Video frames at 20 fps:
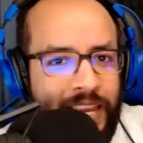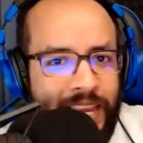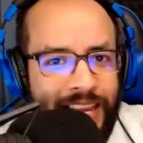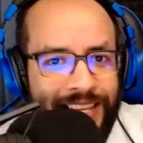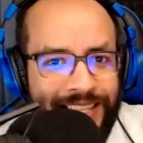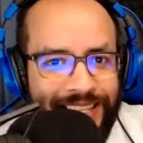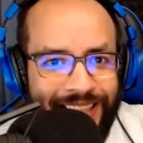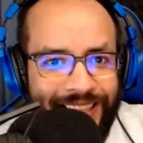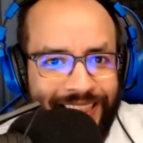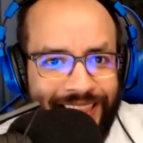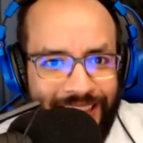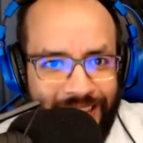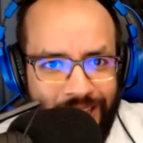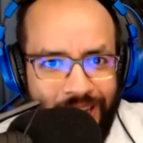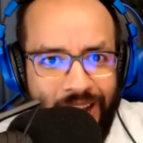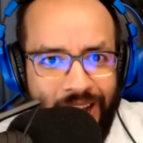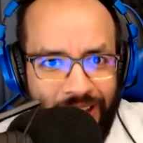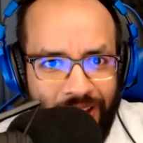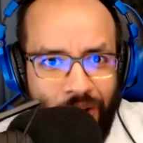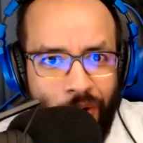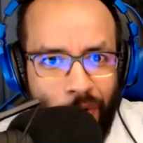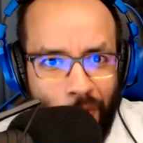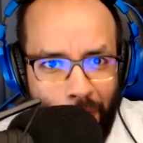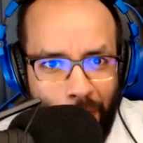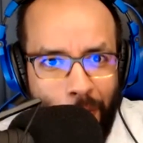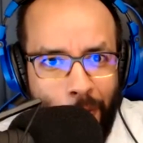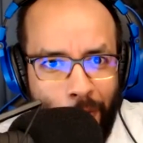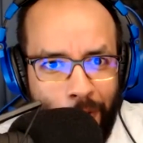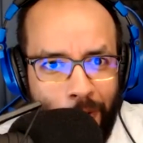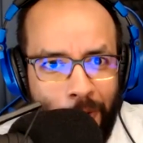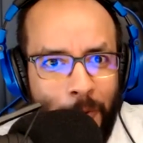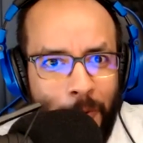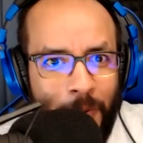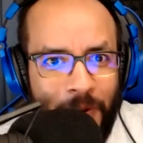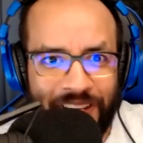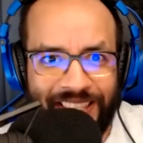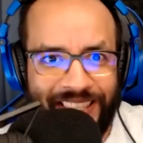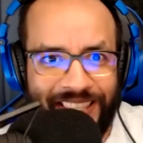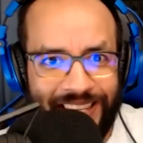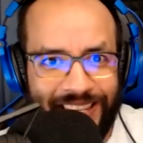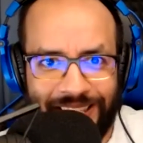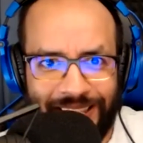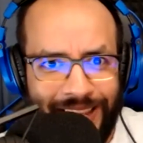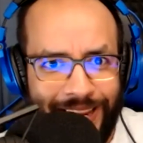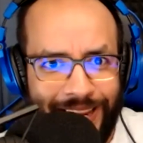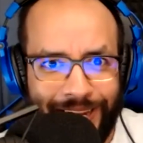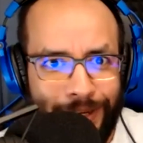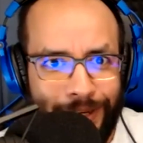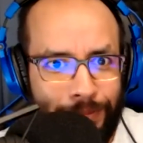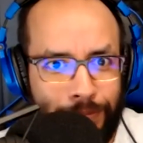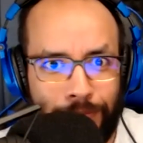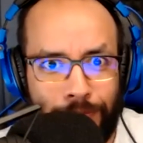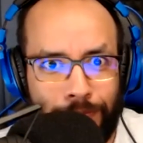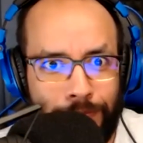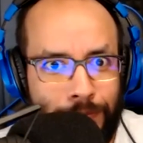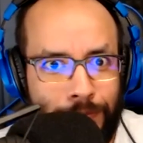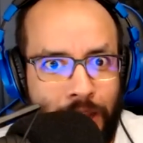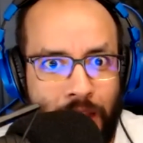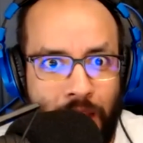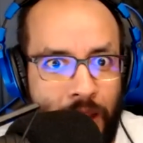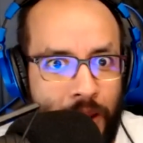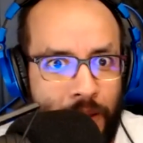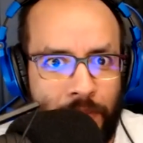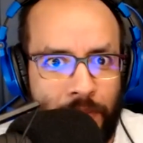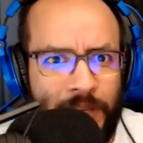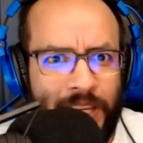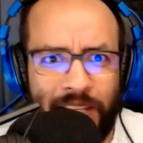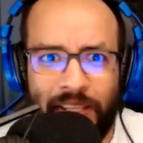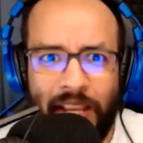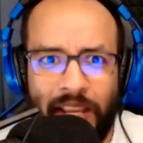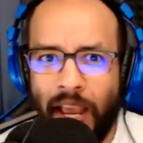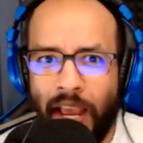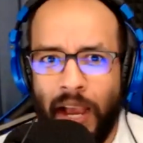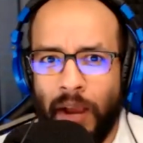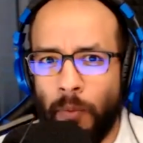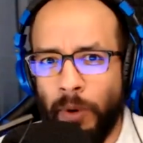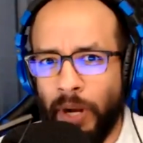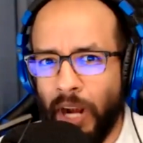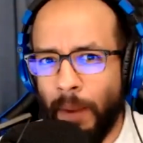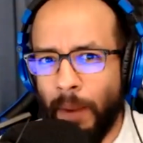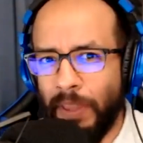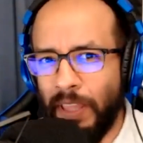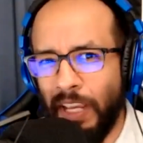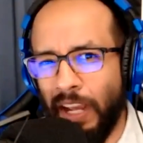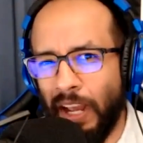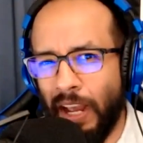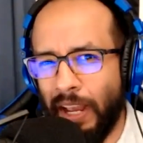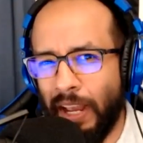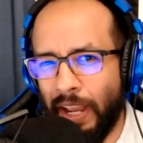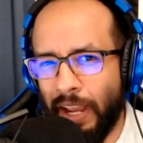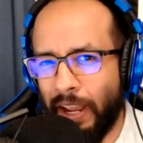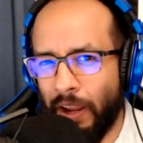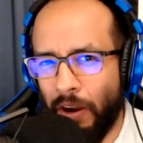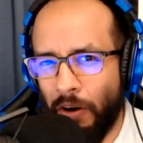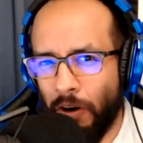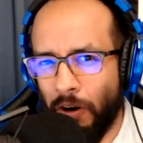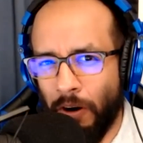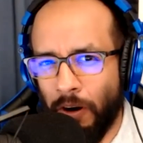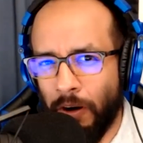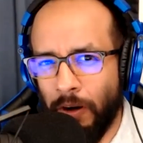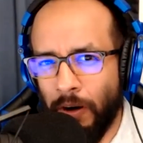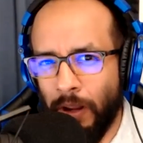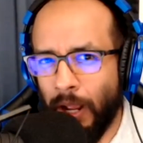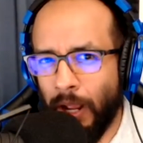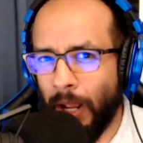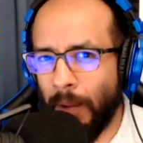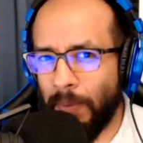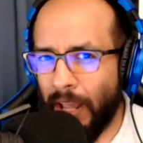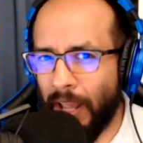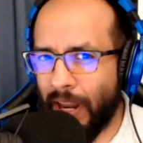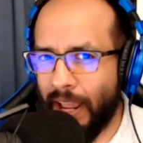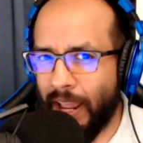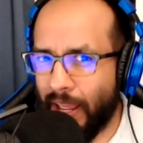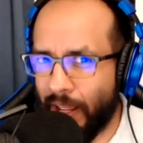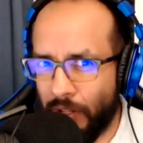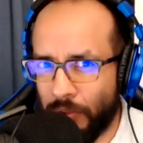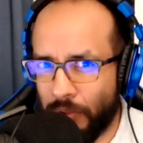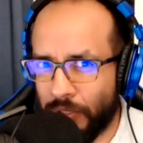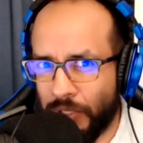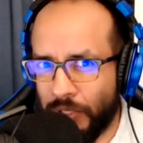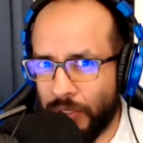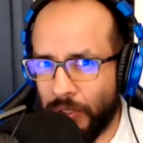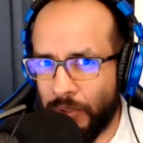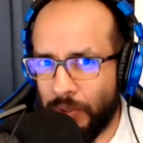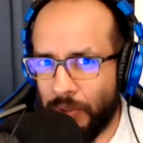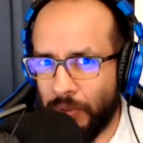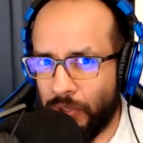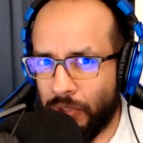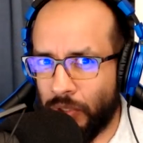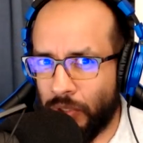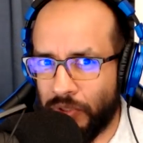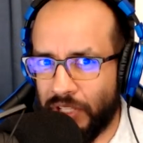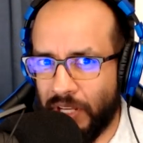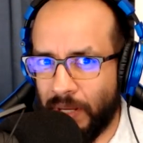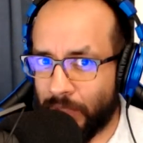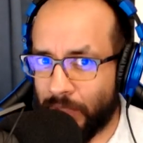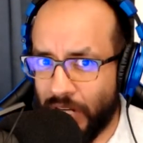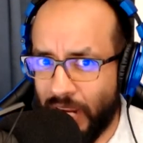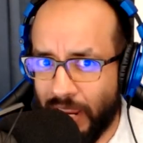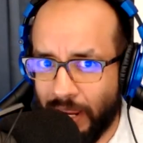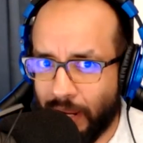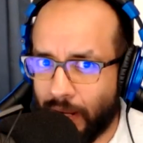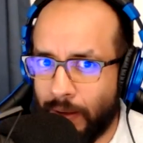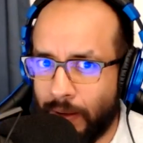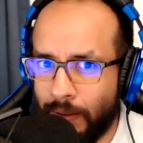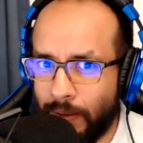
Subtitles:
Is it the IRR or is this like because when I'm in the IIR, I'm not held to UCMJ.